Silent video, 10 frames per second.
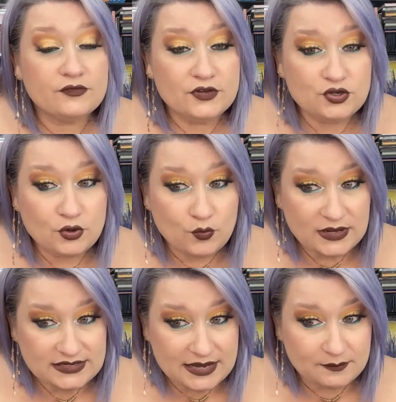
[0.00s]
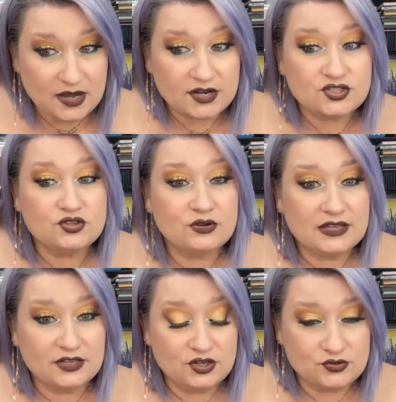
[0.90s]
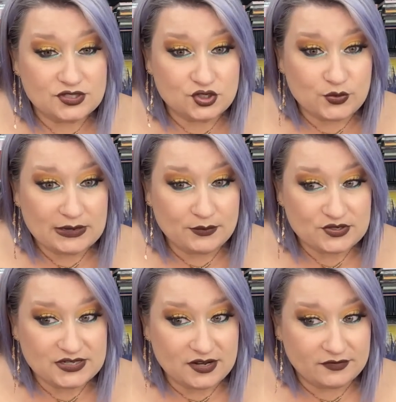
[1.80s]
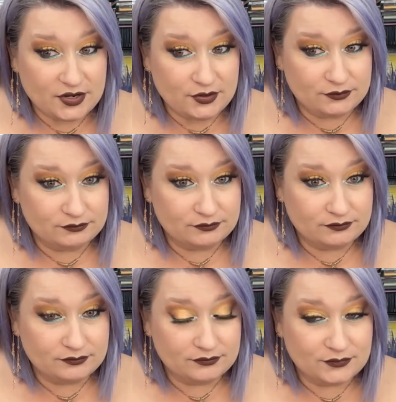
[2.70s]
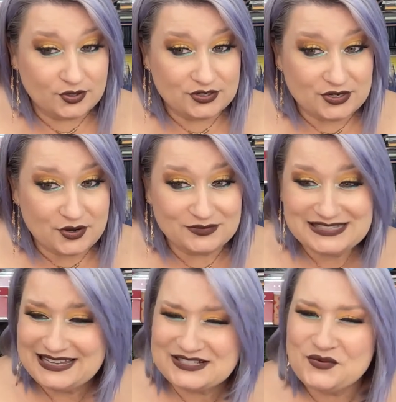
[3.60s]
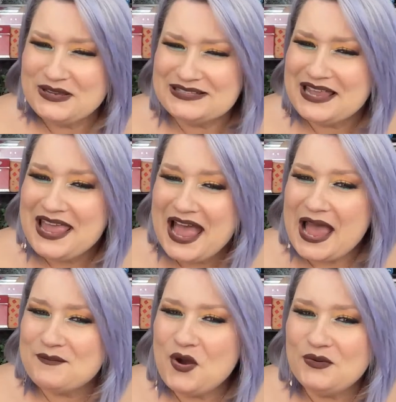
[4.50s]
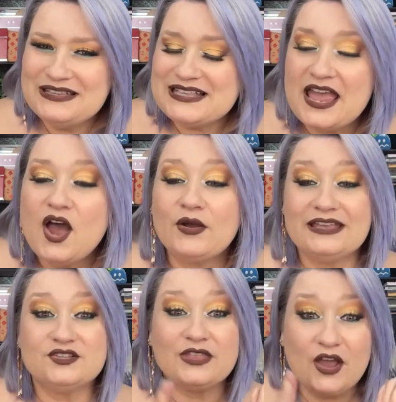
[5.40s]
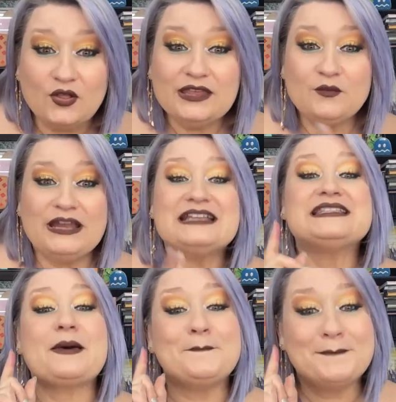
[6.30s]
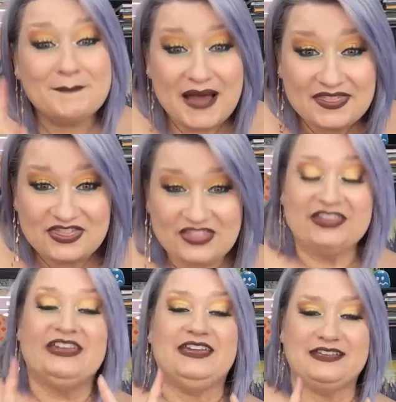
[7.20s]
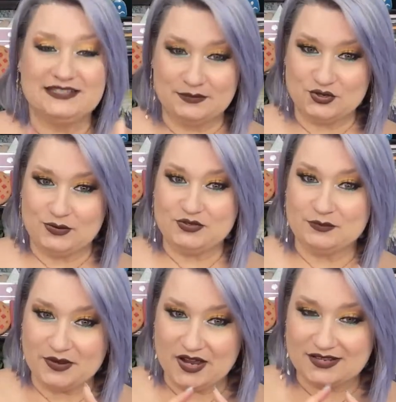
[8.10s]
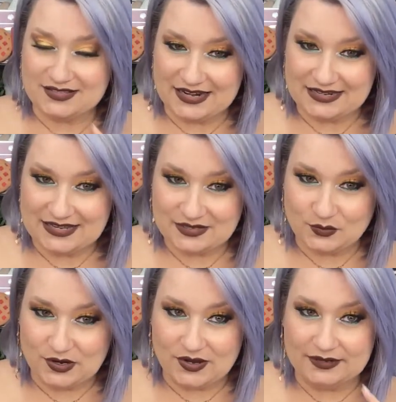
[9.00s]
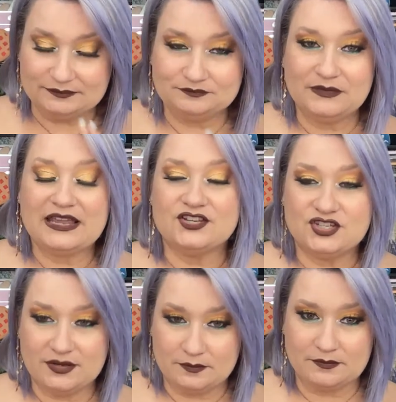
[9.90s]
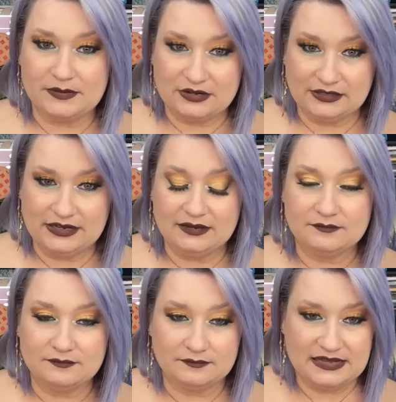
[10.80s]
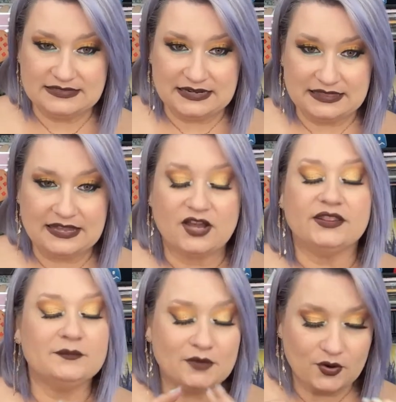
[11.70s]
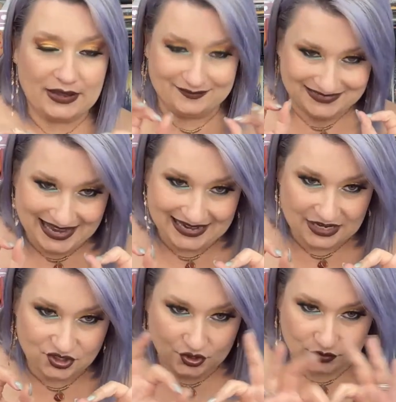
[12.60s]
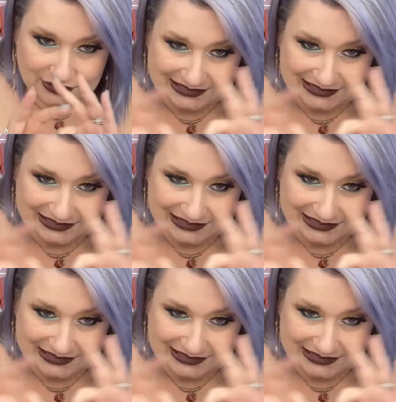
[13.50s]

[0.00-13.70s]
if you do a one-time box, you can use the 20% off code. Good to know. See, it's always, I'm always, okay, so the only one is the monthly subscription box that it doesn't work on because she barely makes anything on them. Okay, I got you, girl.